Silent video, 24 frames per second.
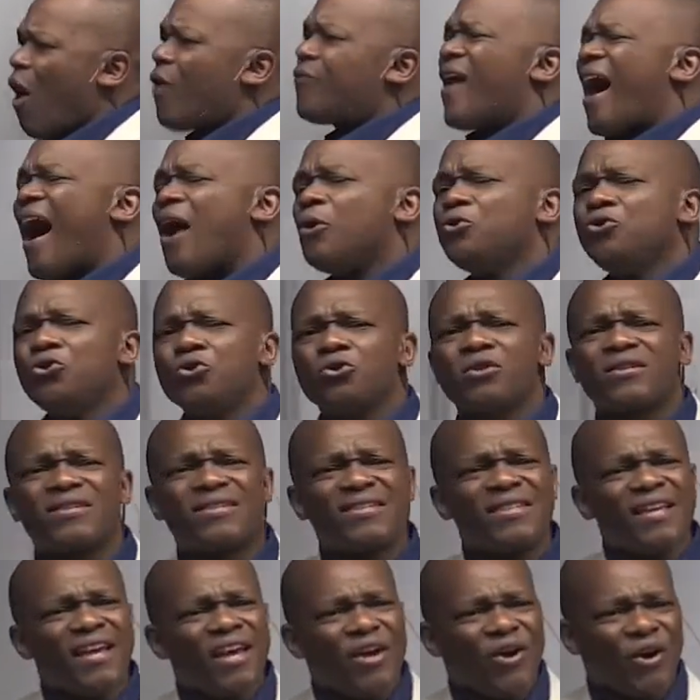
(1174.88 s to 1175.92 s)
of how you
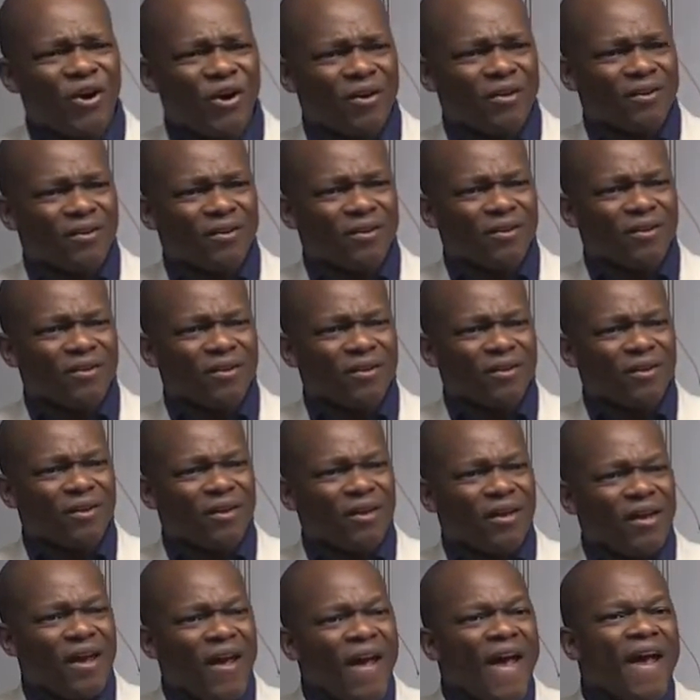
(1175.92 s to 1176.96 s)
see her.
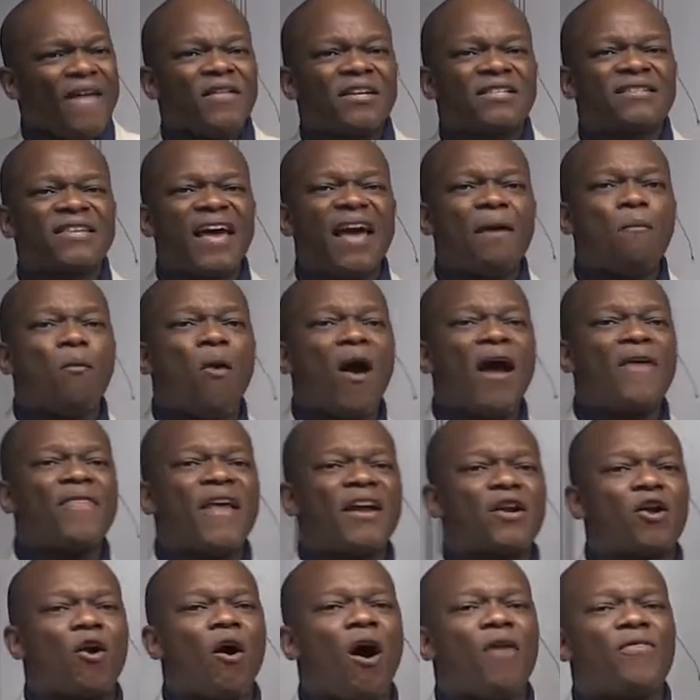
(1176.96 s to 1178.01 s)
In the same way
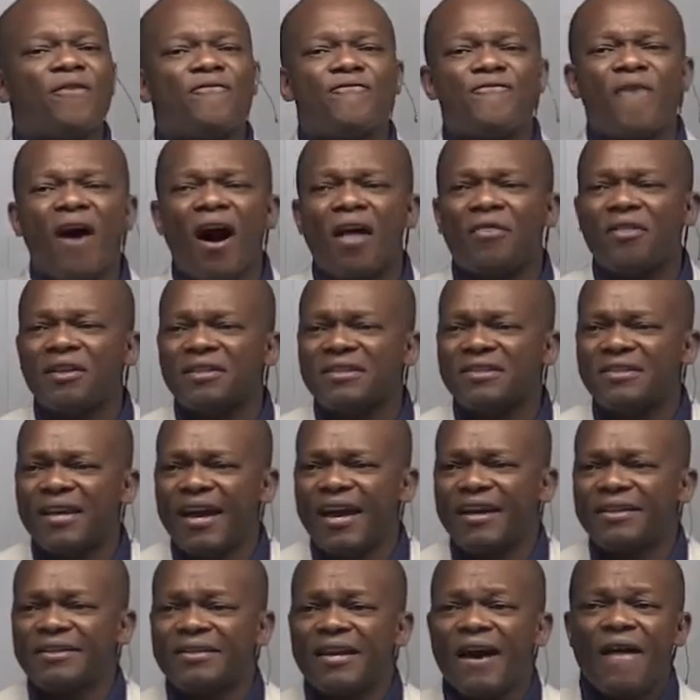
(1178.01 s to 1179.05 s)
that God the Father
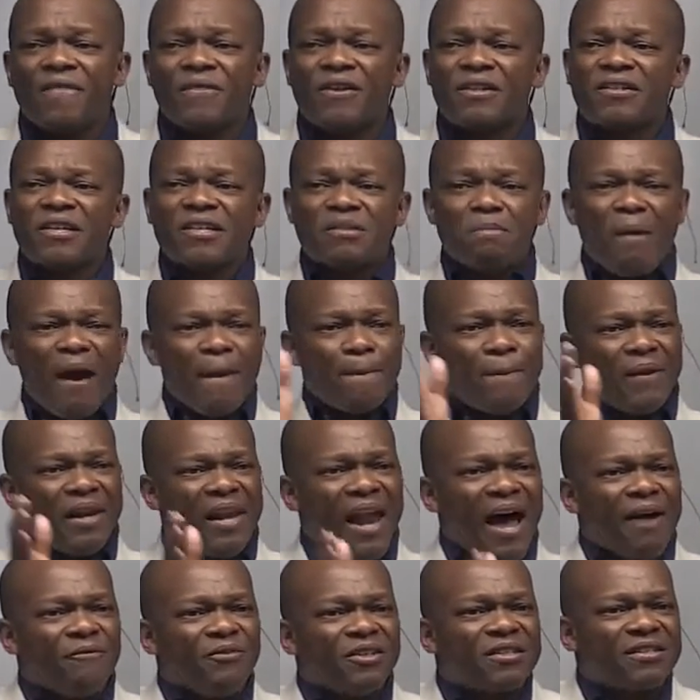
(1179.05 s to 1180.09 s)
said, This is my
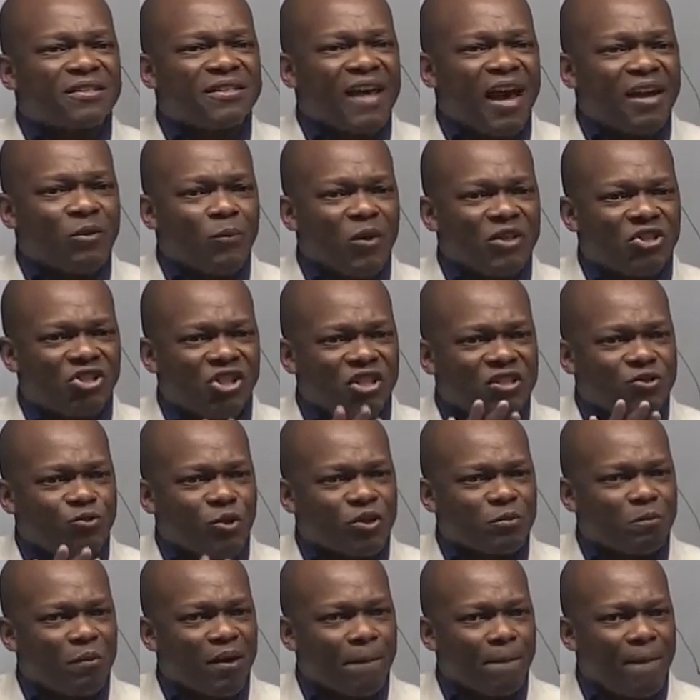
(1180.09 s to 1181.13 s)
beloved Son, when Jesus
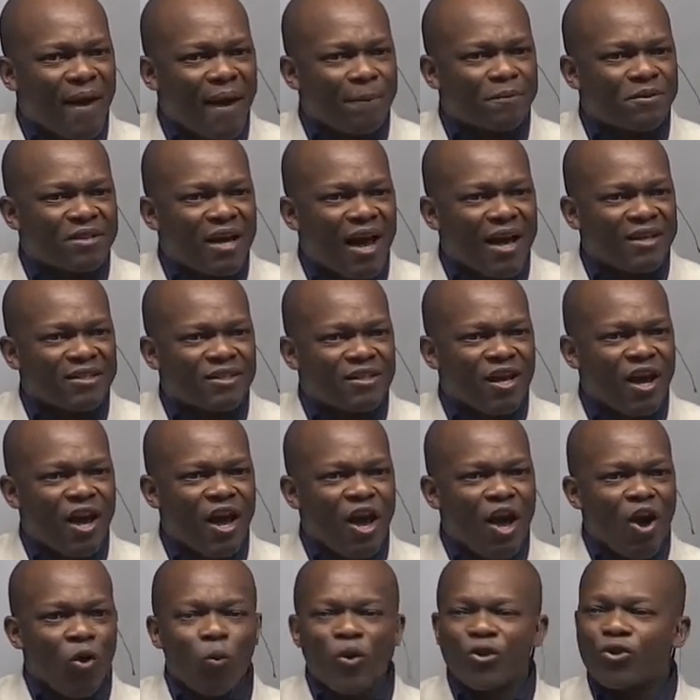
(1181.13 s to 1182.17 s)
was being baptized,
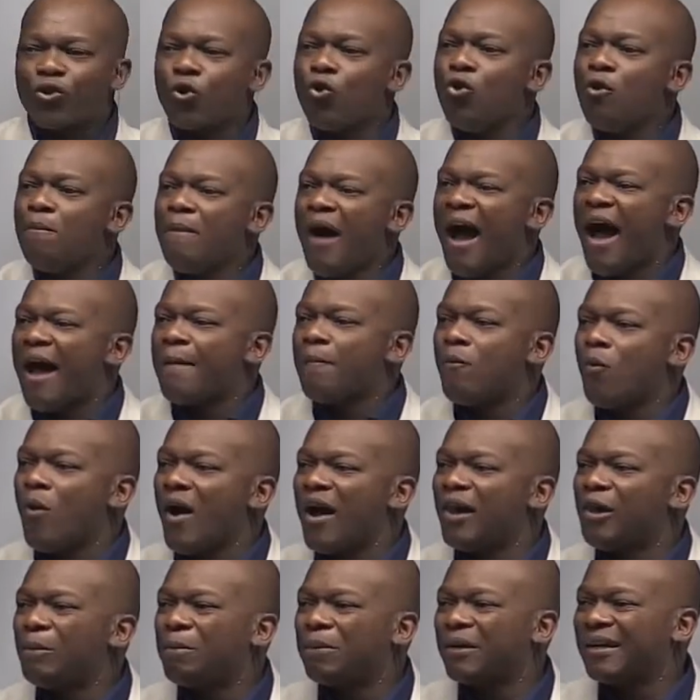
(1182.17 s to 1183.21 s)
with whom I'm
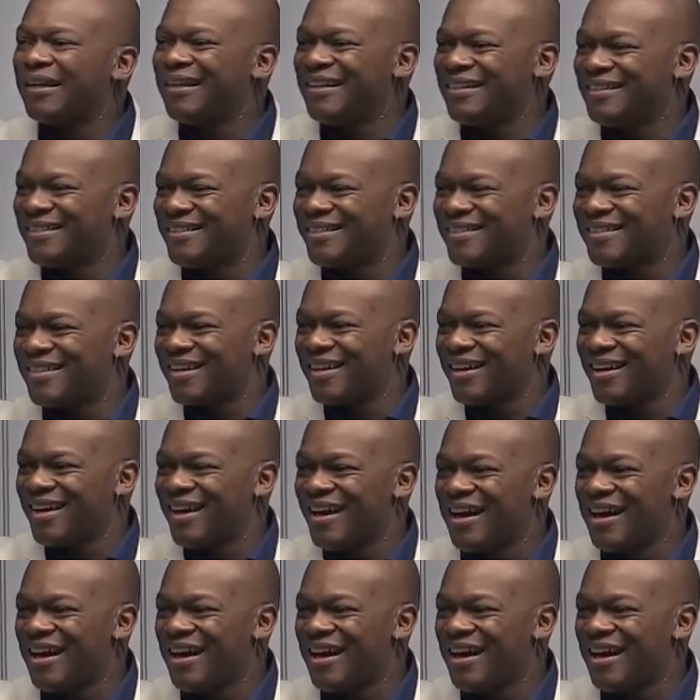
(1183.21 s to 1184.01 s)
well pleased.